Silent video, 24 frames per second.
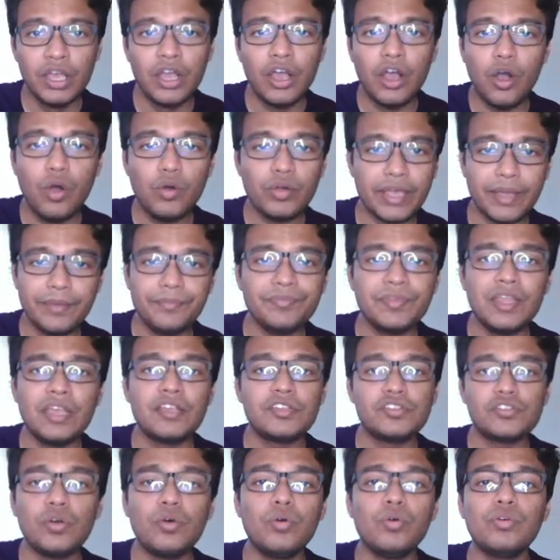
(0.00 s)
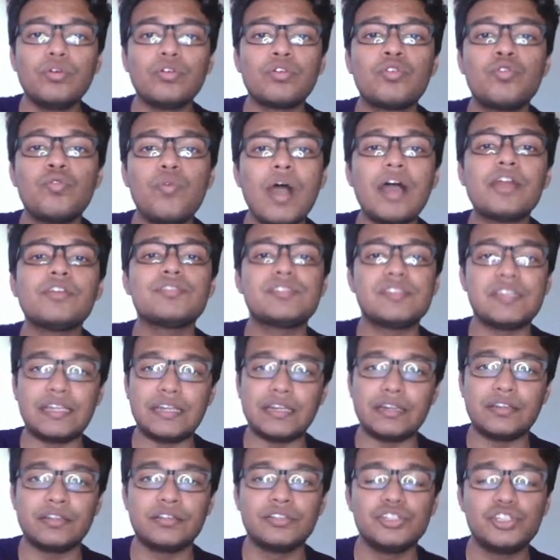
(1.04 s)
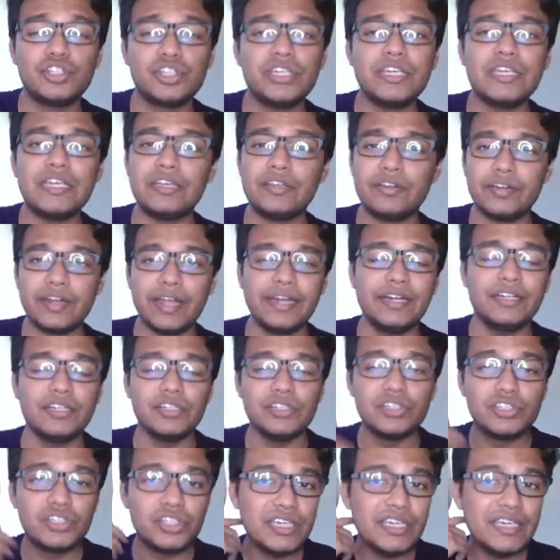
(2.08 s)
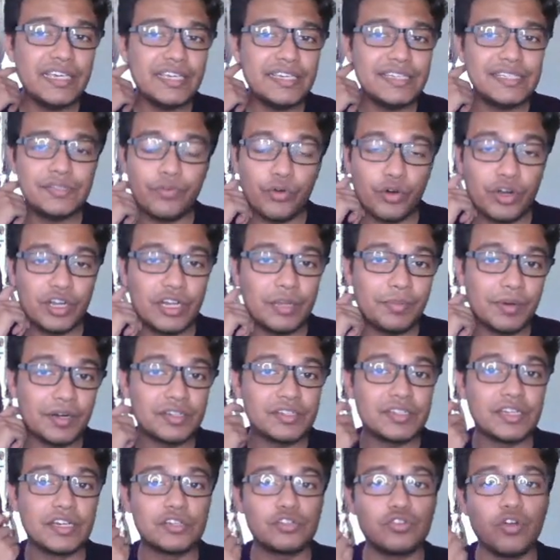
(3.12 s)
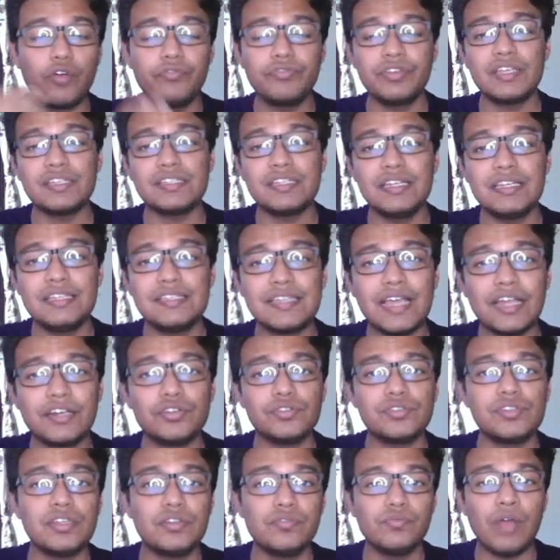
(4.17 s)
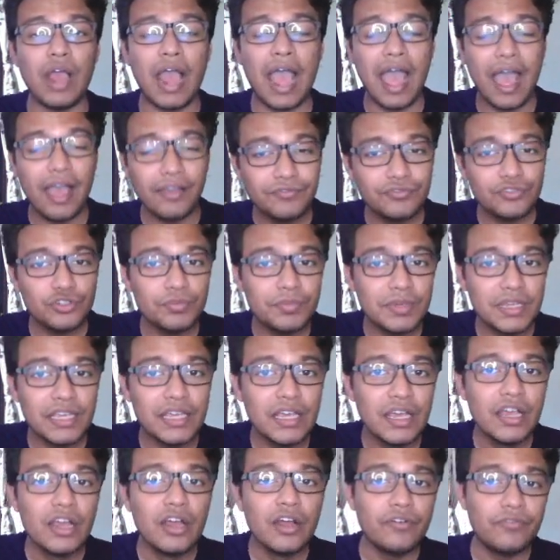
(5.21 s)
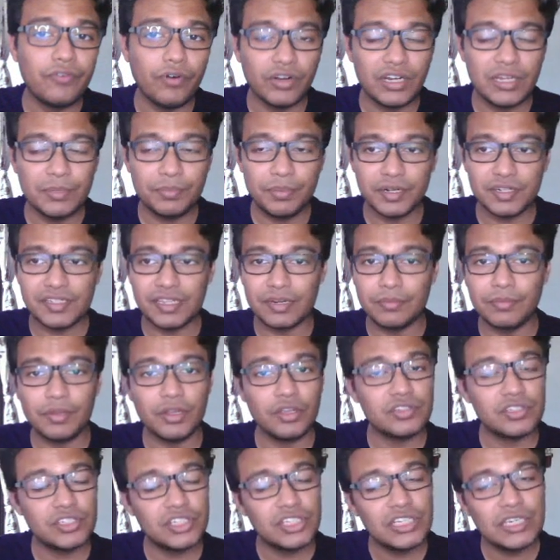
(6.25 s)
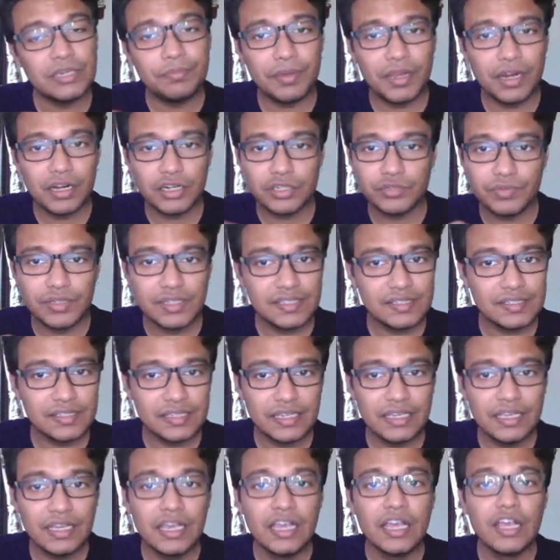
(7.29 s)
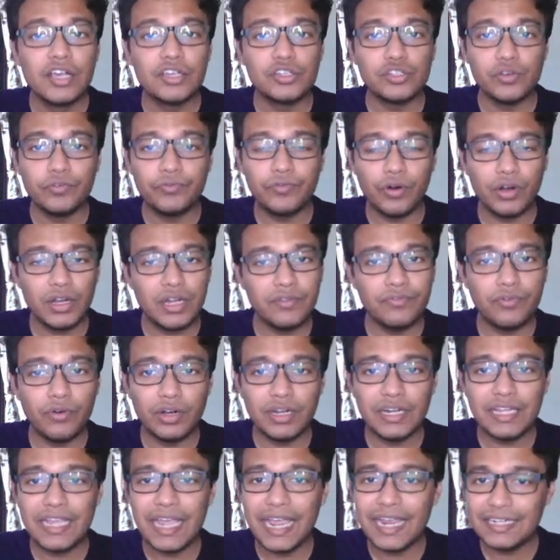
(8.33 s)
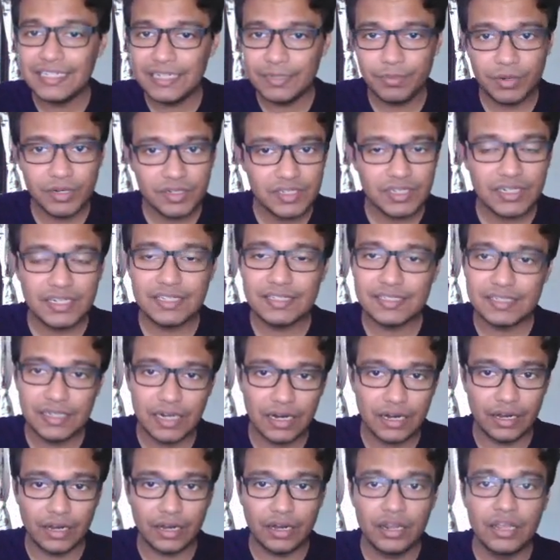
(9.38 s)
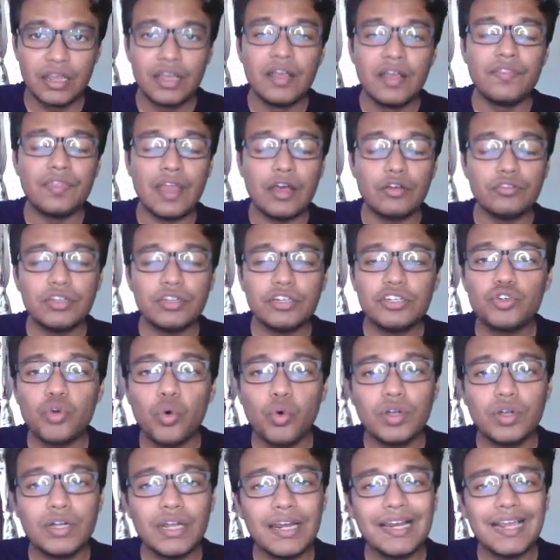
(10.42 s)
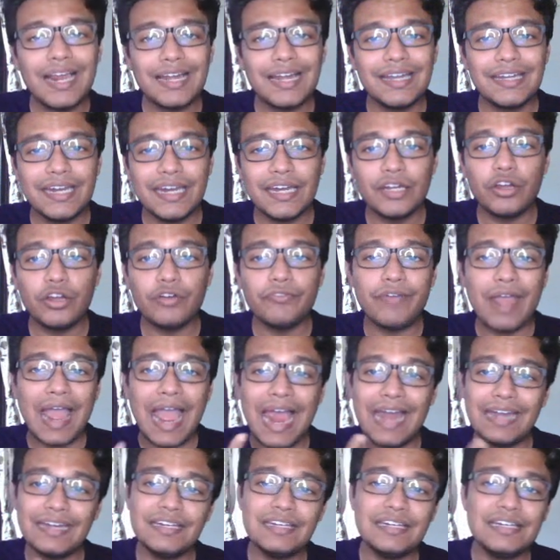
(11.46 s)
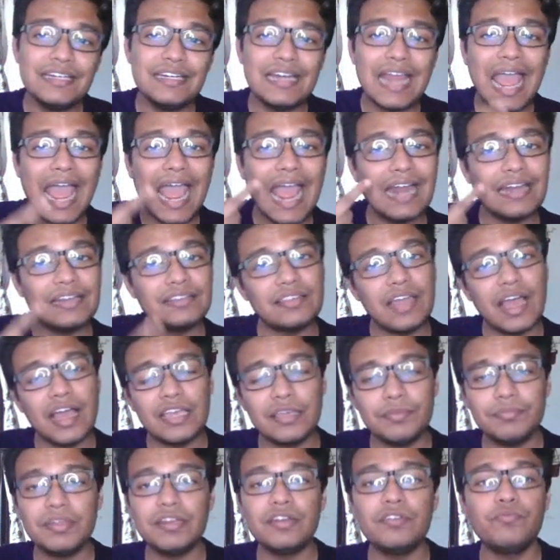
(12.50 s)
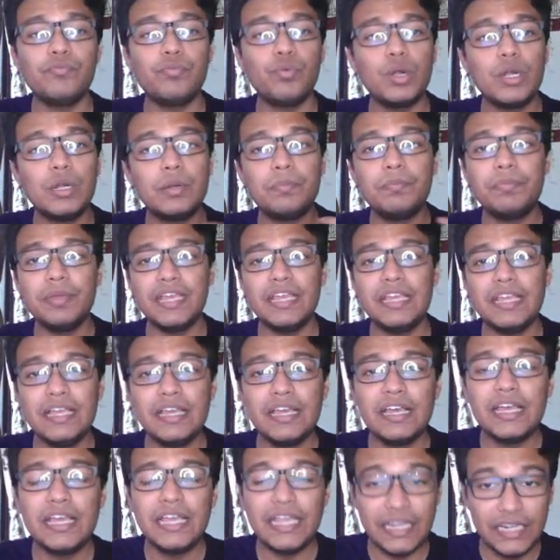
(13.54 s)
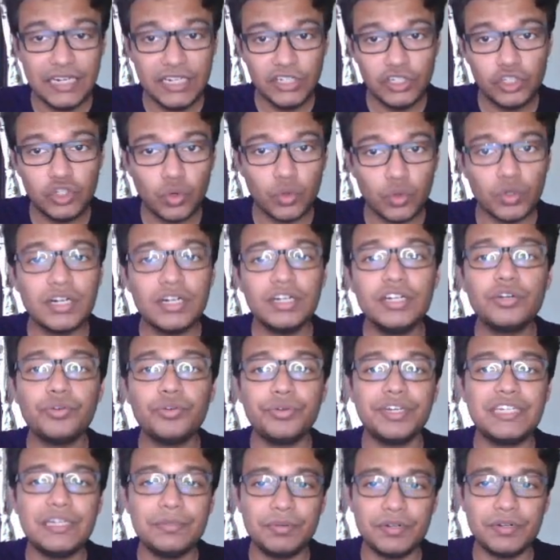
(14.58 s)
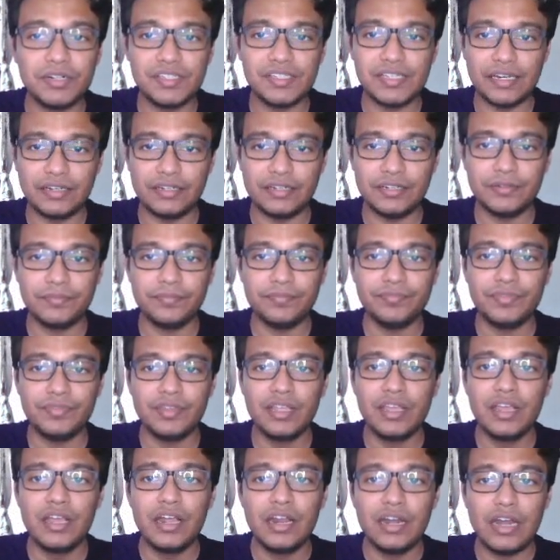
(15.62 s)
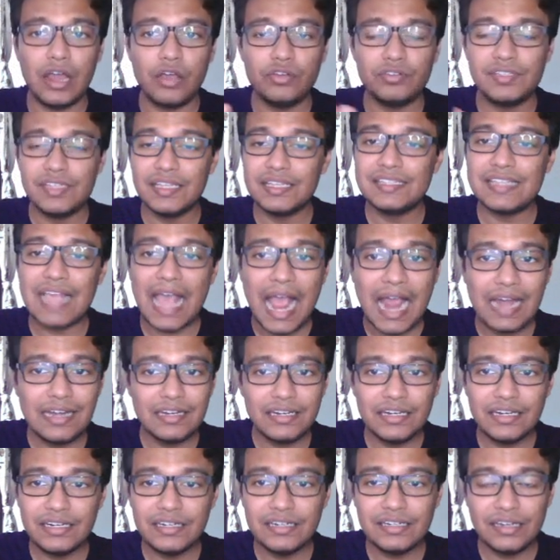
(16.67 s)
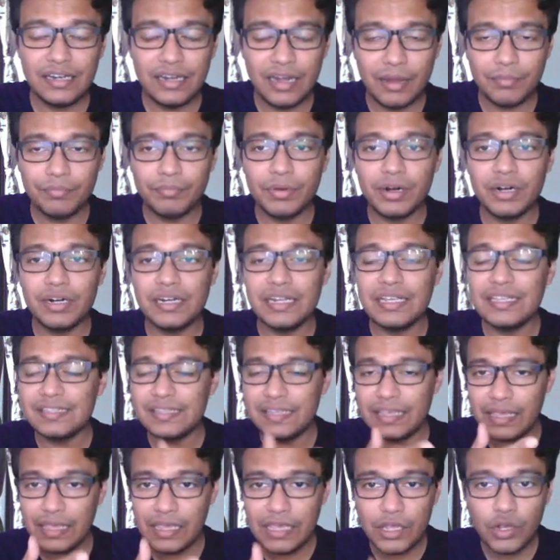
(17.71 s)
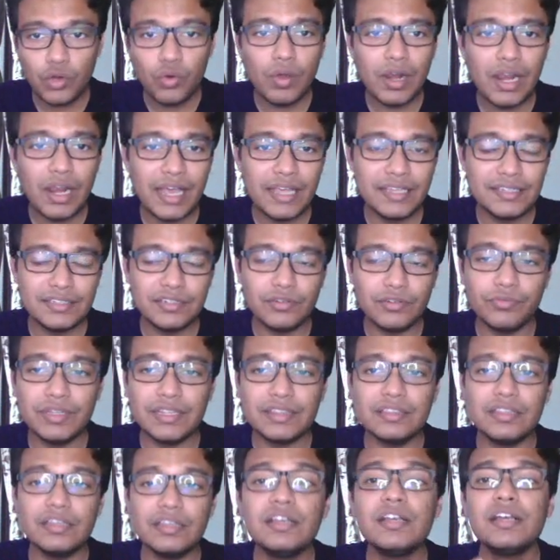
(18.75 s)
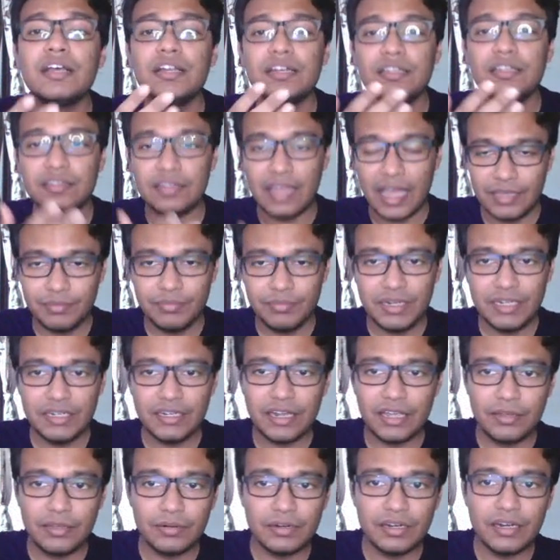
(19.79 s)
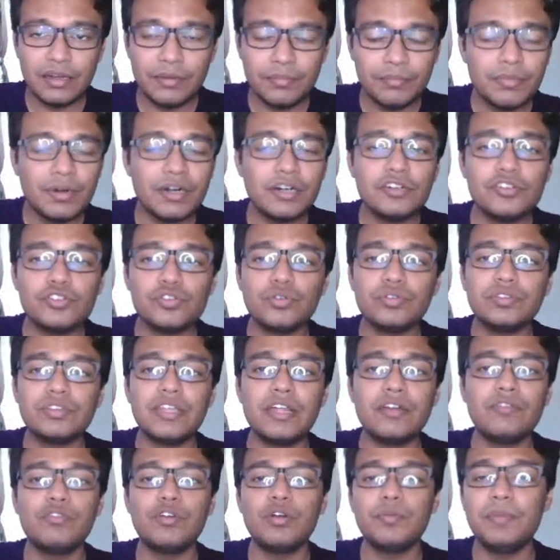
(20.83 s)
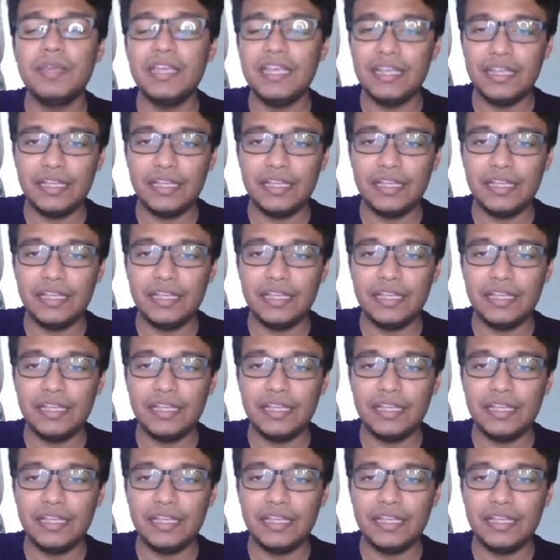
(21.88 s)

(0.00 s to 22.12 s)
Okay, so guanosine, G, right? G is 40%. So obviously cytosine will have to be 40% because G pairs with C. So 40, 80% is done. Now the total content of adenine and thymine would be in total 20%. Now since adenine number is equalized with thymine number, so there would be